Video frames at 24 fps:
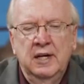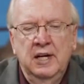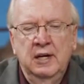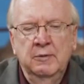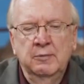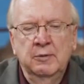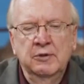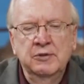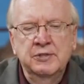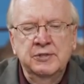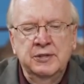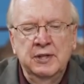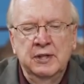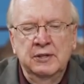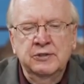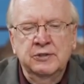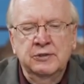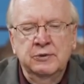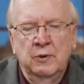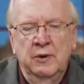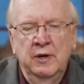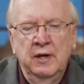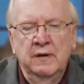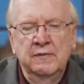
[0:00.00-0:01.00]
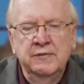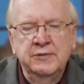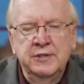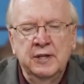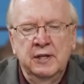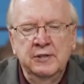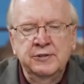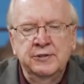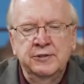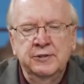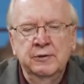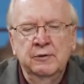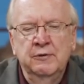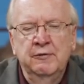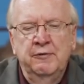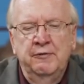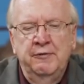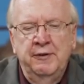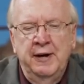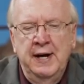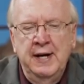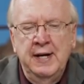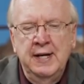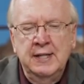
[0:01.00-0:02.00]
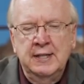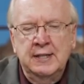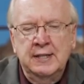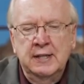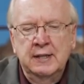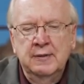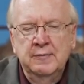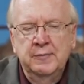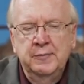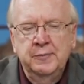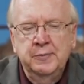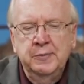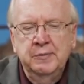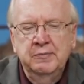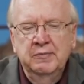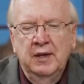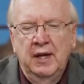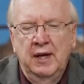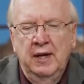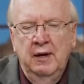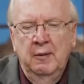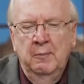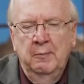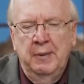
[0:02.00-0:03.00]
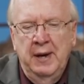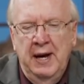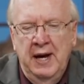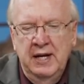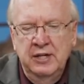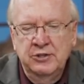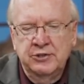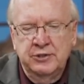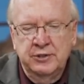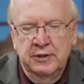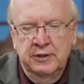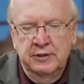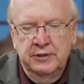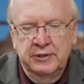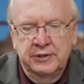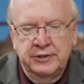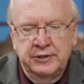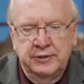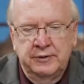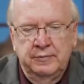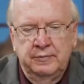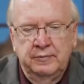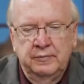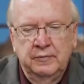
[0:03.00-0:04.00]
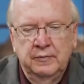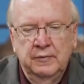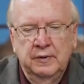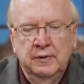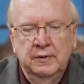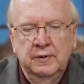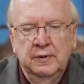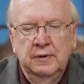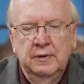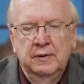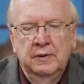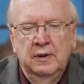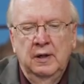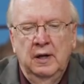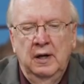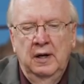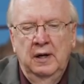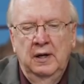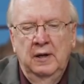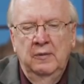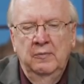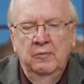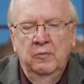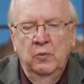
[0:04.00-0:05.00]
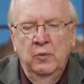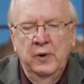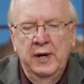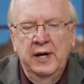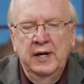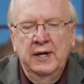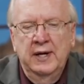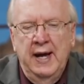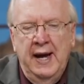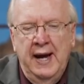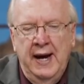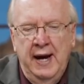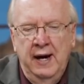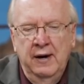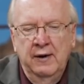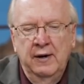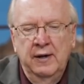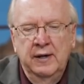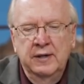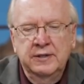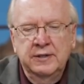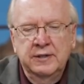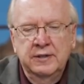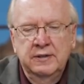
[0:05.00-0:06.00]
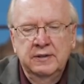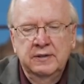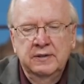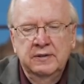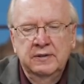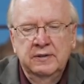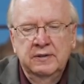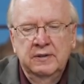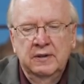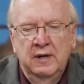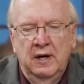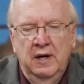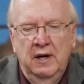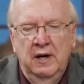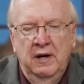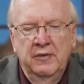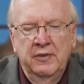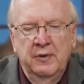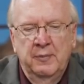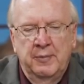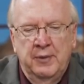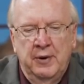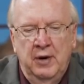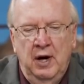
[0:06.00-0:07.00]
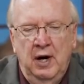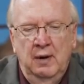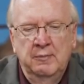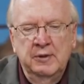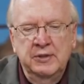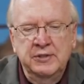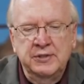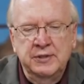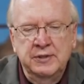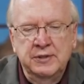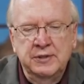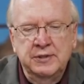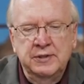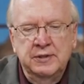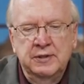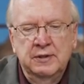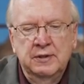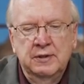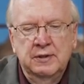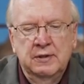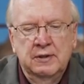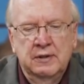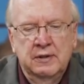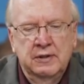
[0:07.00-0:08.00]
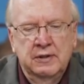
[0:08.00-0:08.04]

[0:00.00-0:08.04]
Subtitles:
Hebrews 6:12 says, through faith and patience, we inherit the promises.